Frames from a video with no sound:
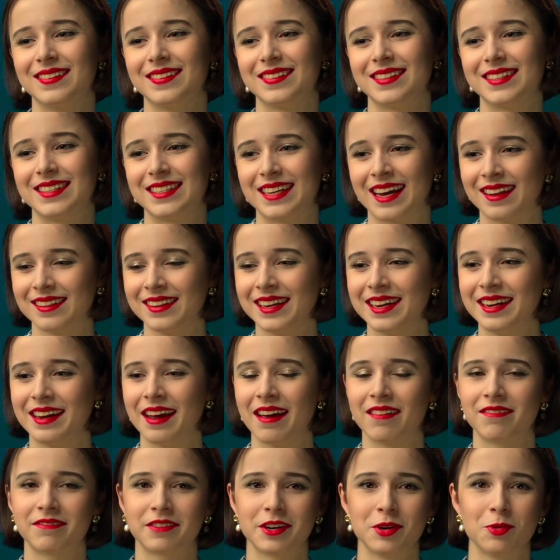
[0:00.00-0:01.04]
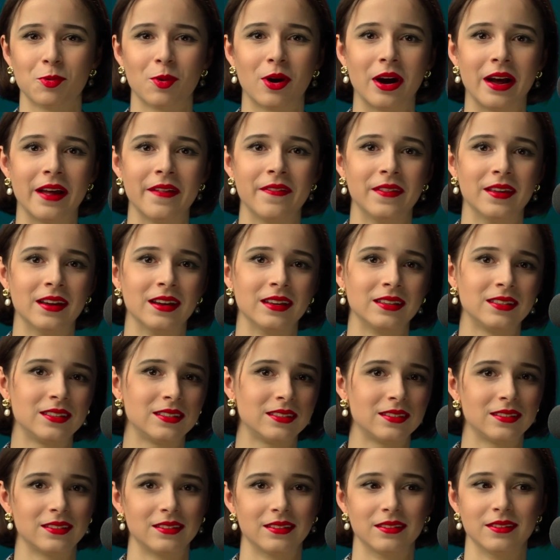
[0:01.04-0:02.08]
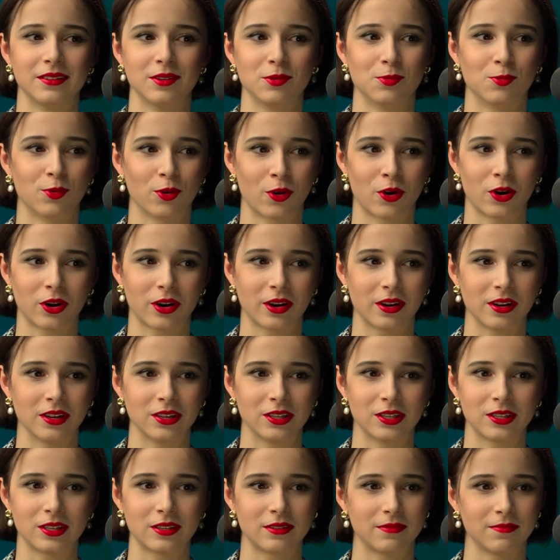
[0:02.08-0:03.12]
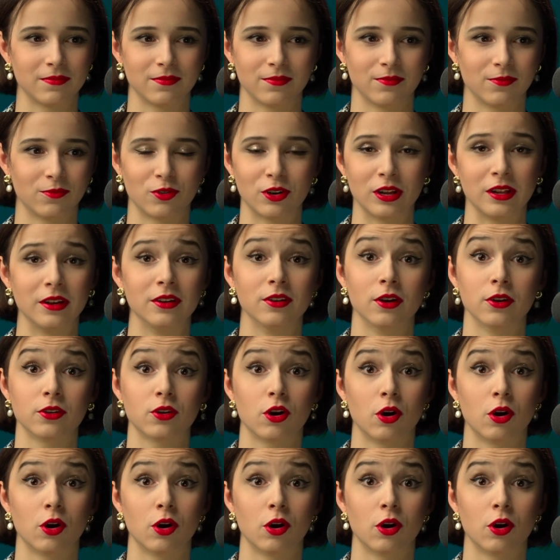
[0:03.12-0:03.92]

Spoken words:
telling everyone that the work is really not